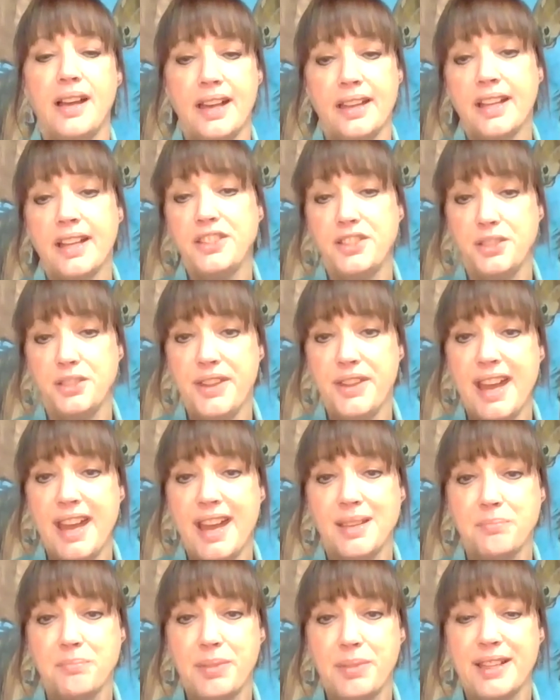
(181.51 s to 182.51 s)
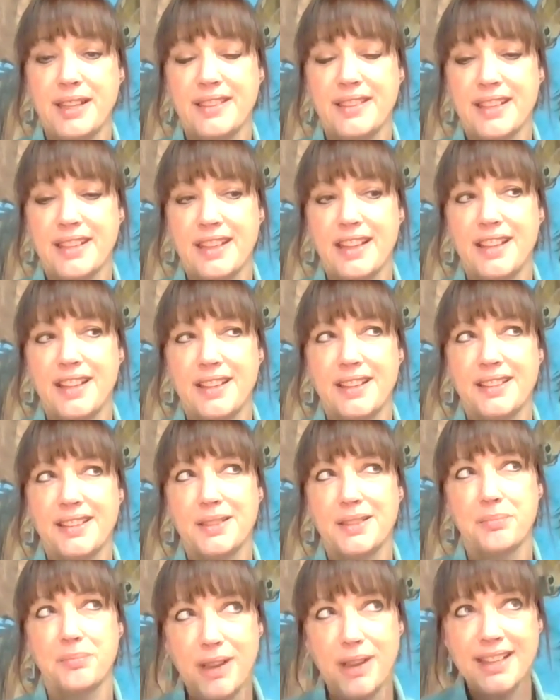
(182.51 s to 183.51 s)
and I do that, but the,
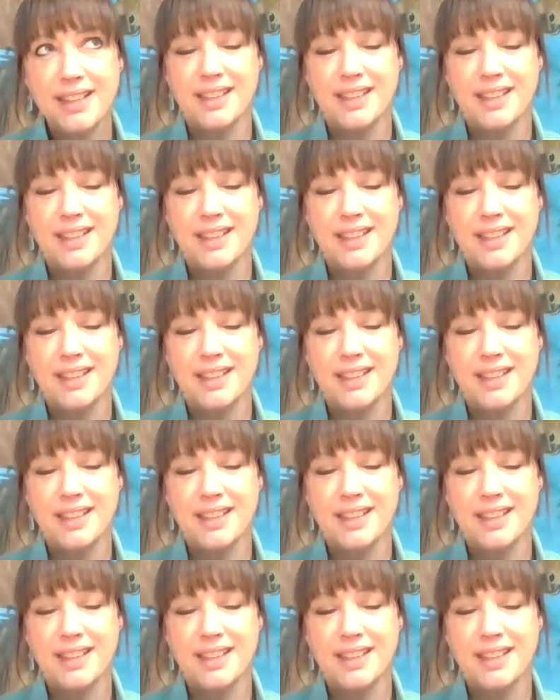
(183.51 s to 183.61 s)
the bright